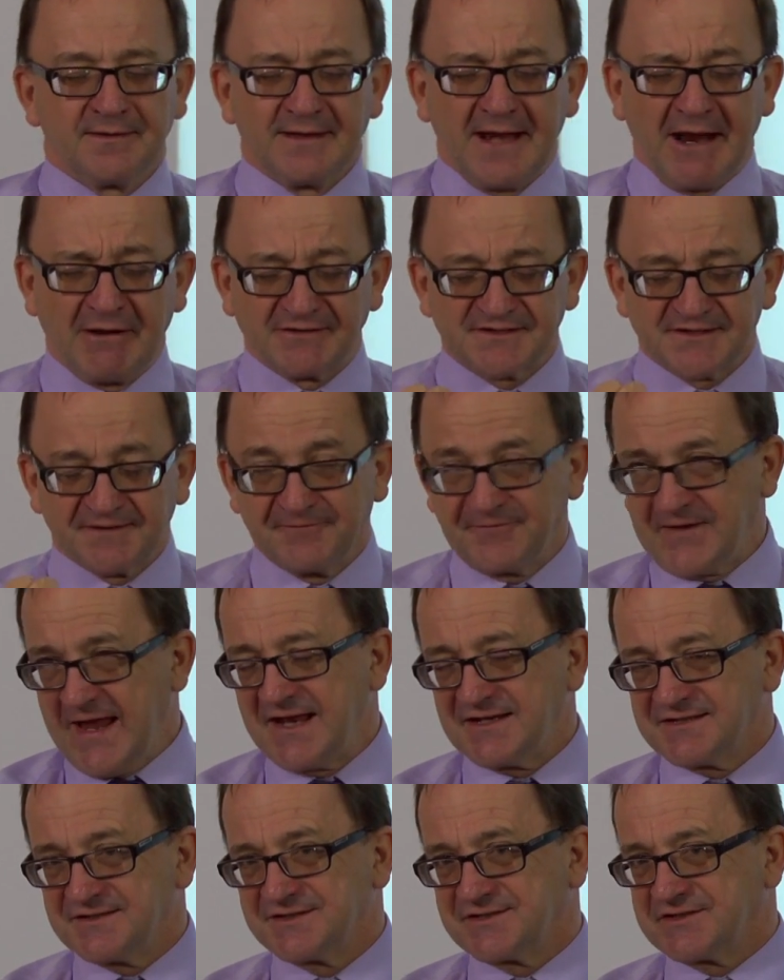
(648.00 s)
Now, it's a
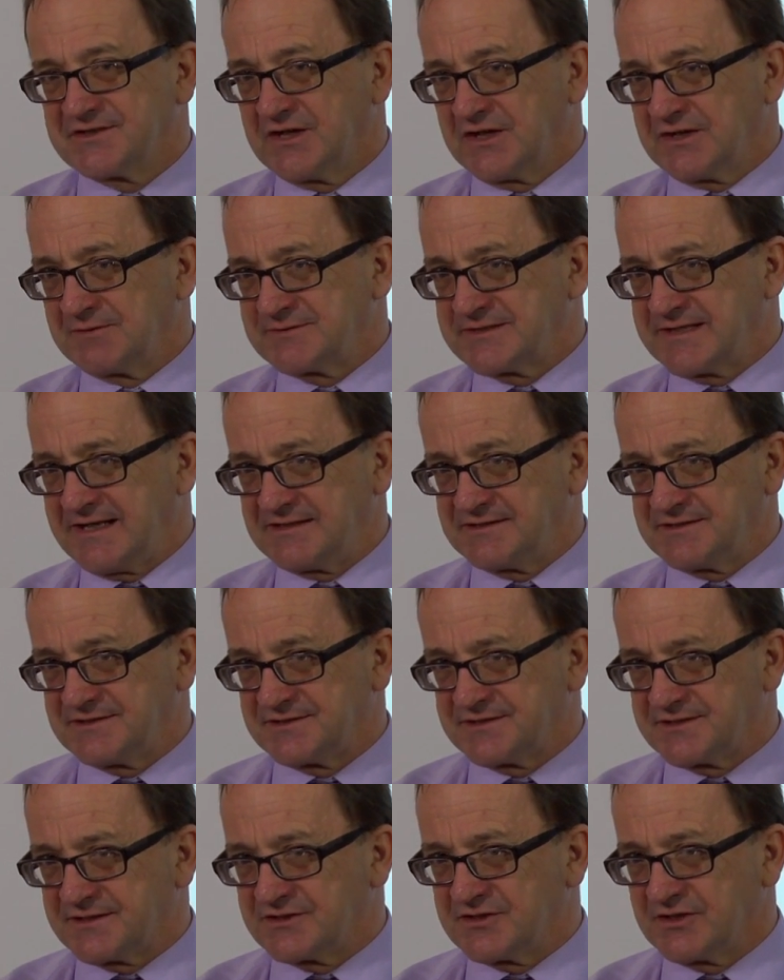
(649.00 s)
facts and
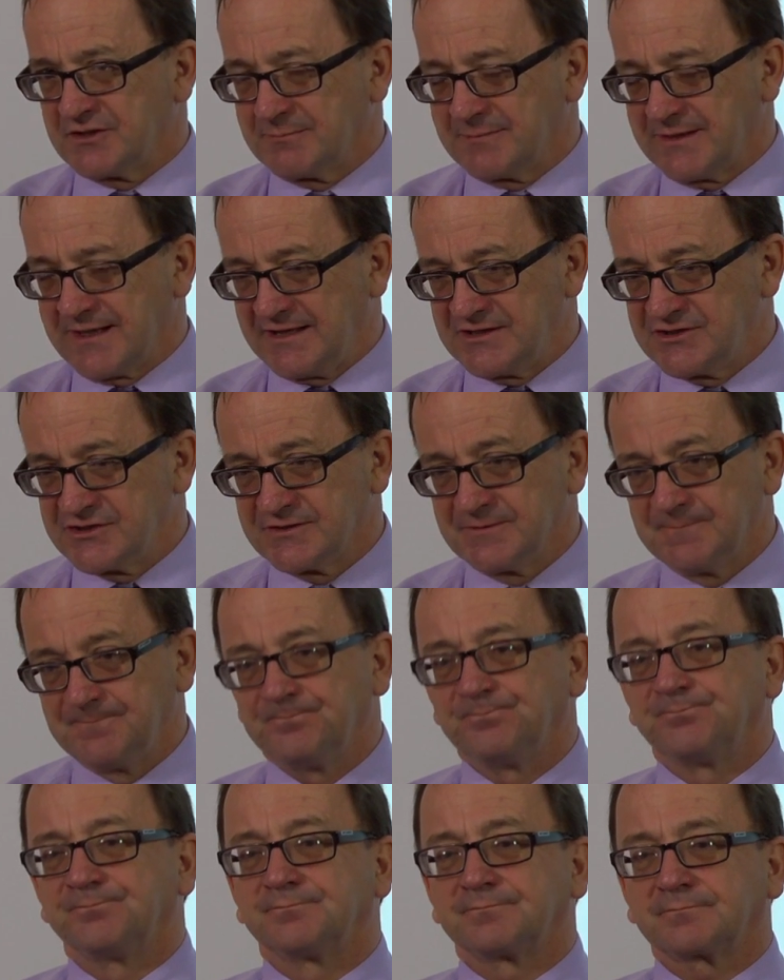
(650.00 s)
circumstances determination,
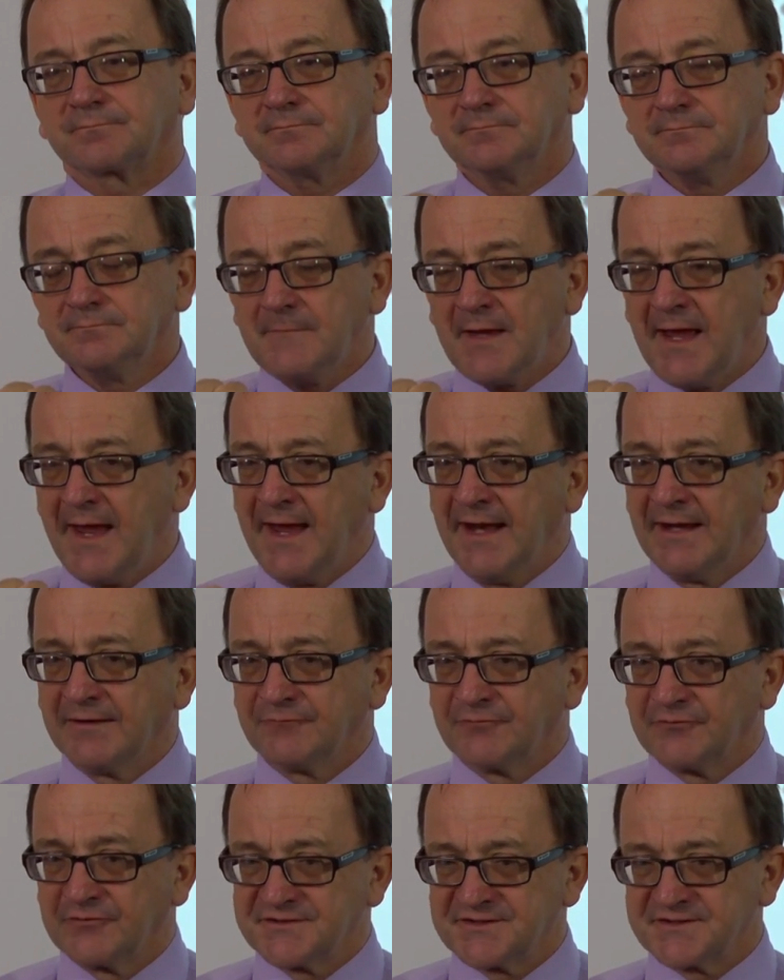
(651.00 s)

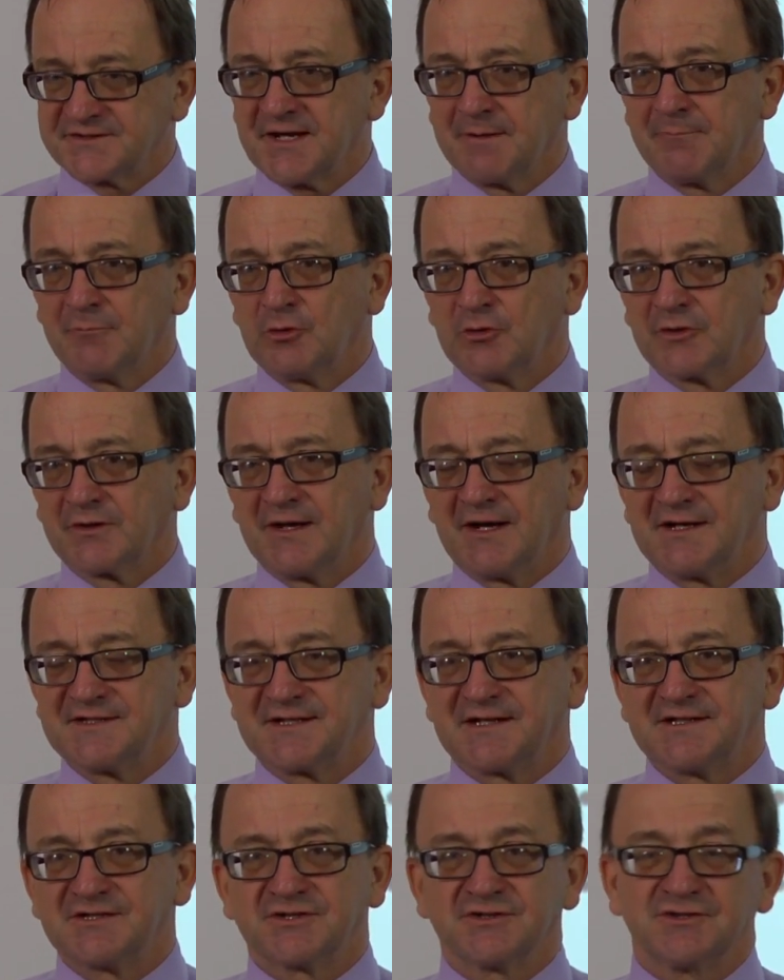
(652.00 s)
and for some
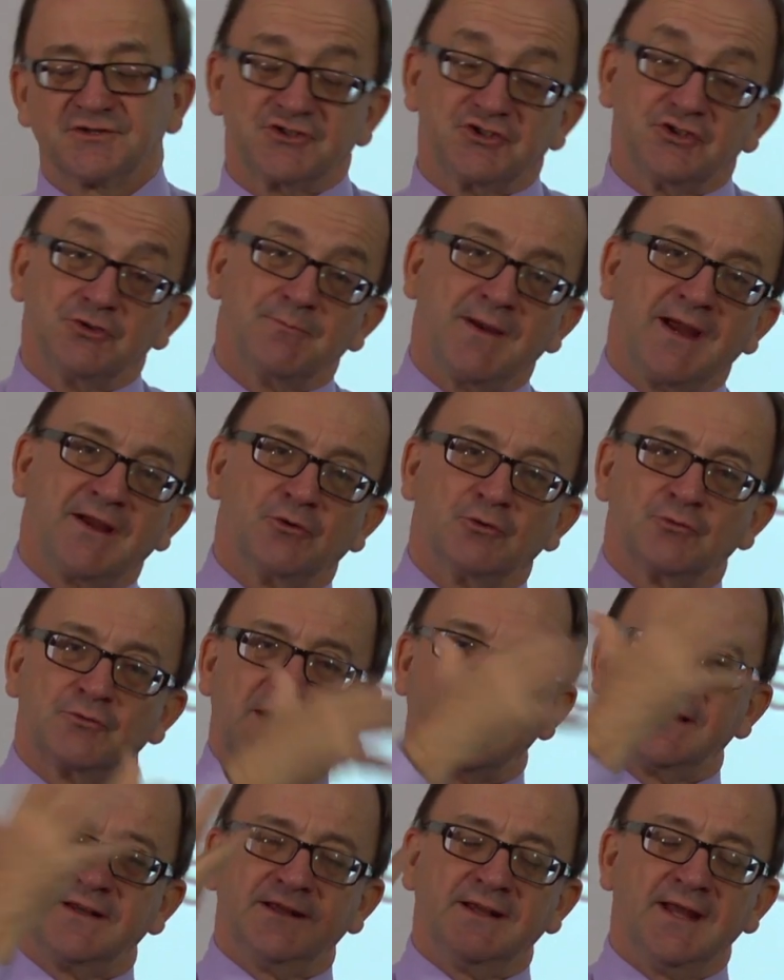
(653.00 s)
organisations you may
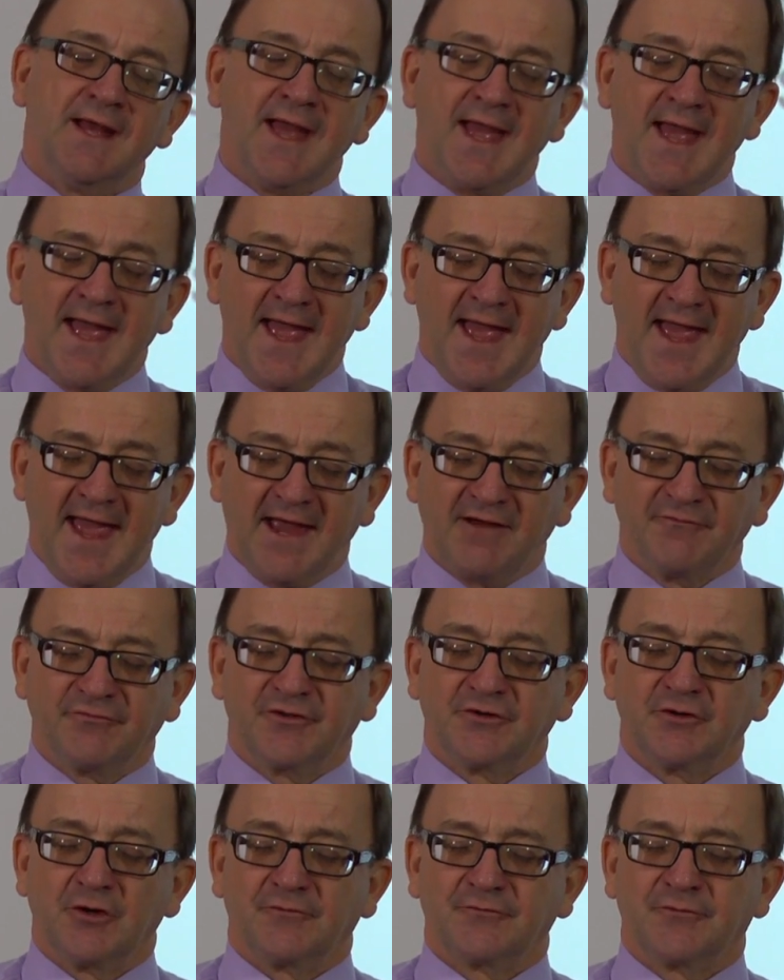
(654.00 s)
already have
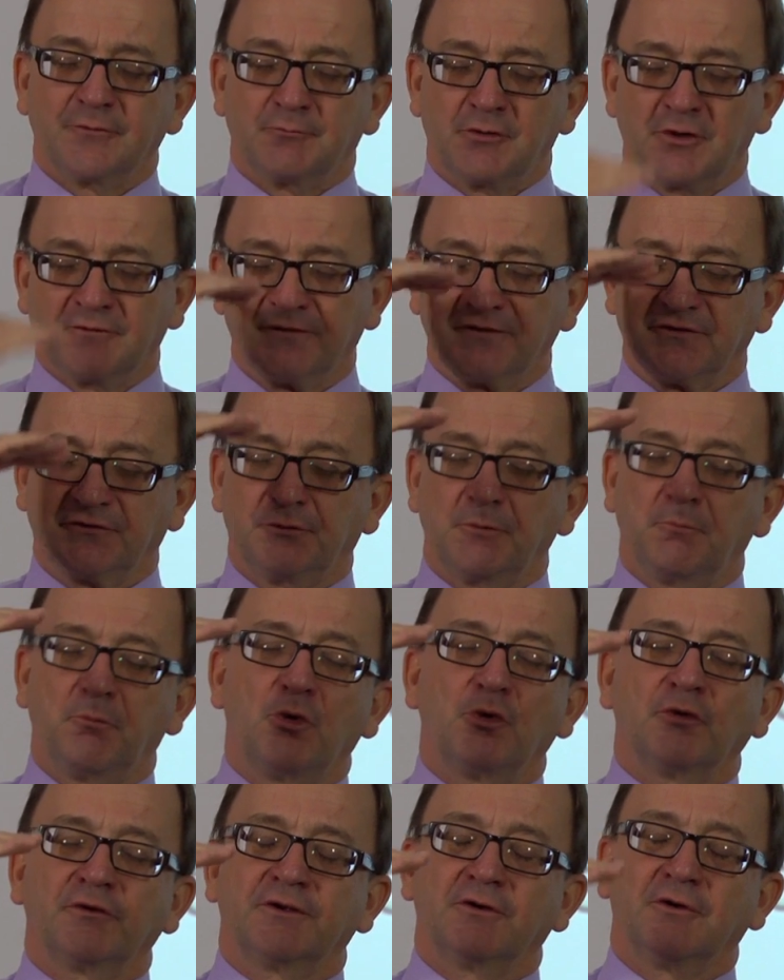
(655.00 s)
the not-for-profits
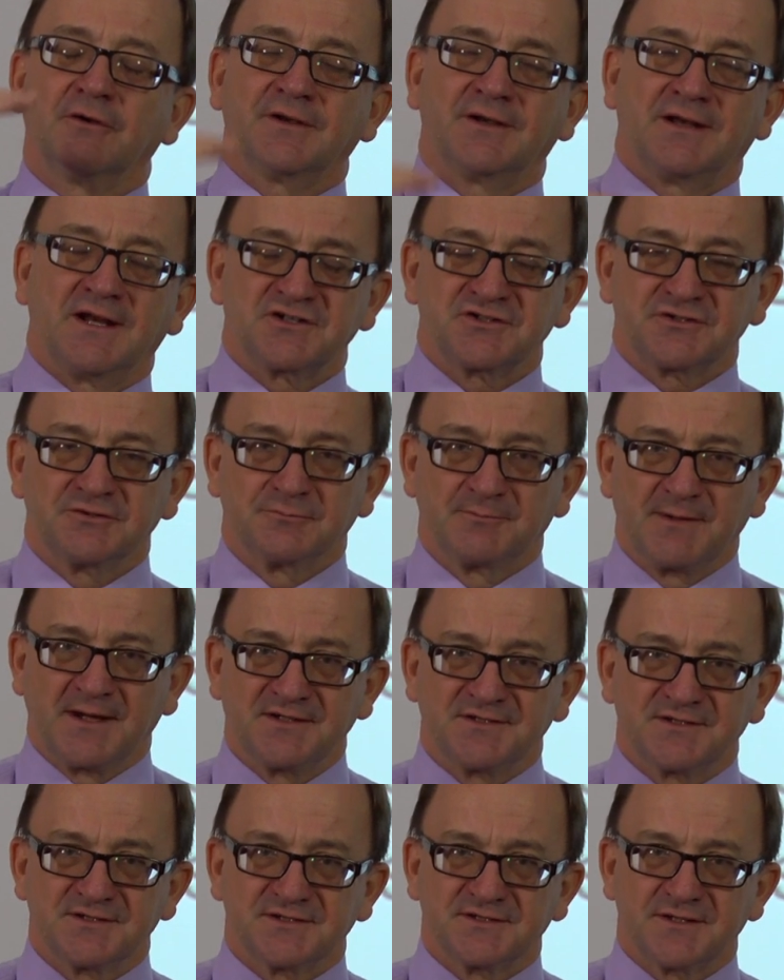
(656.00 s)
reporting on a national
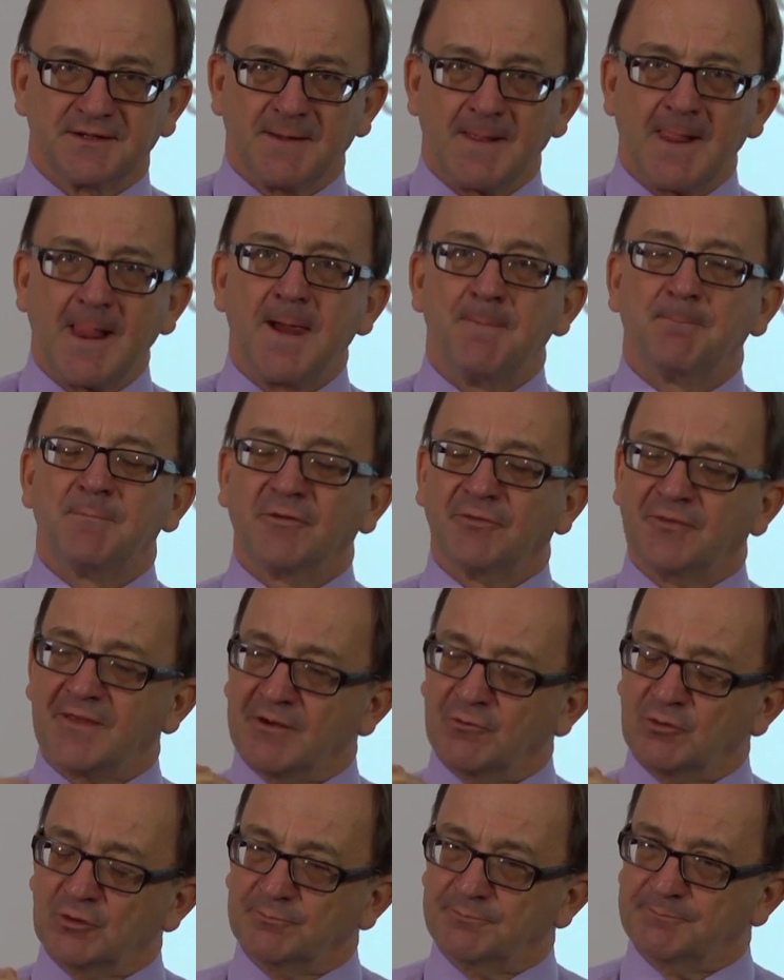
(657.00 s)
basis, but
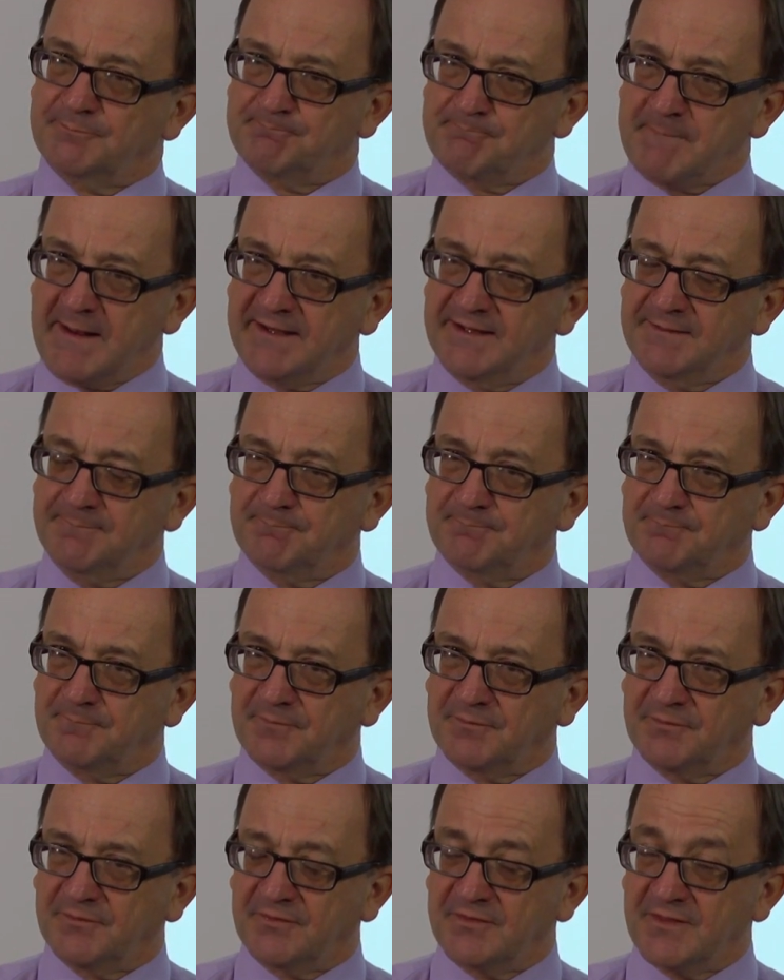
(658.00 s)
there will be many
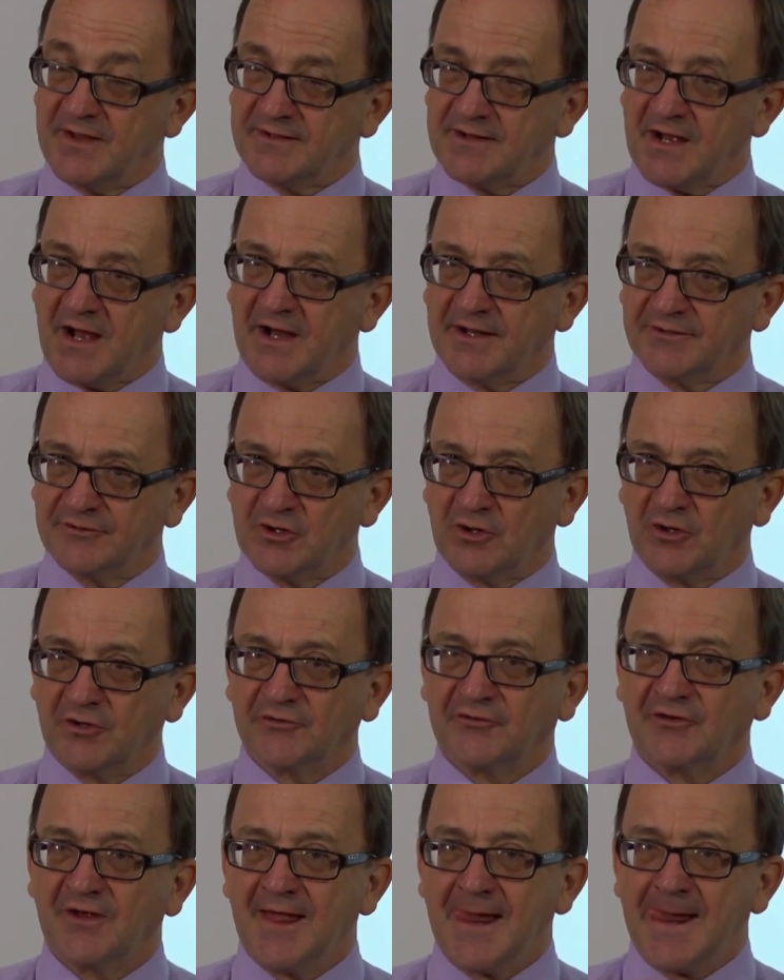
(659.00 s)
that are
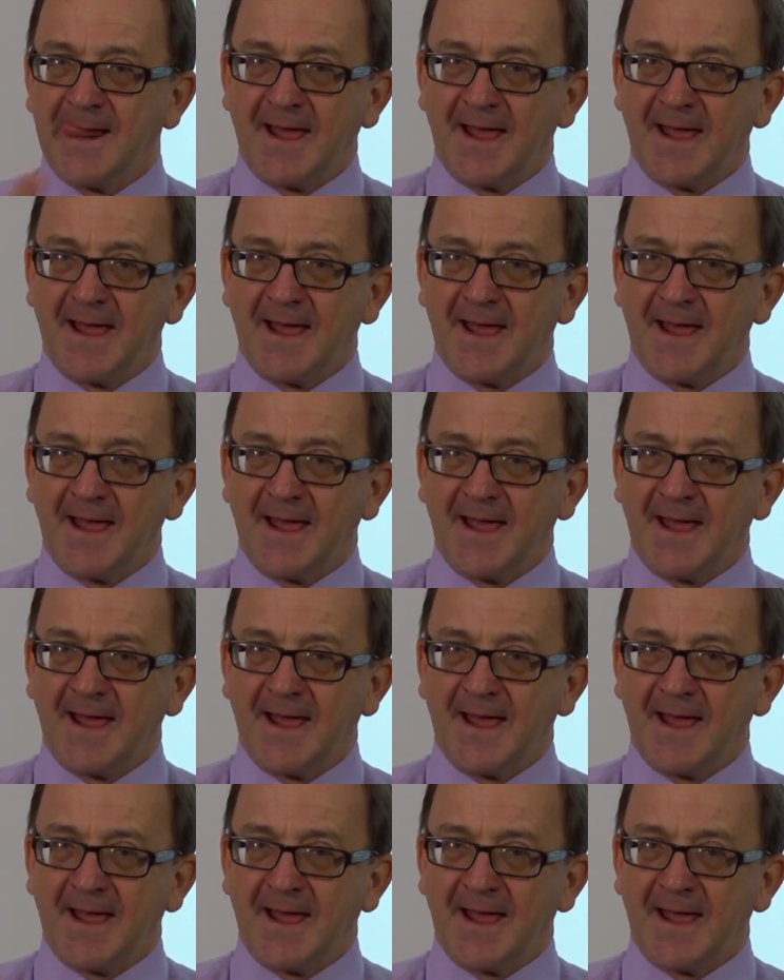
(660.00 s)
not.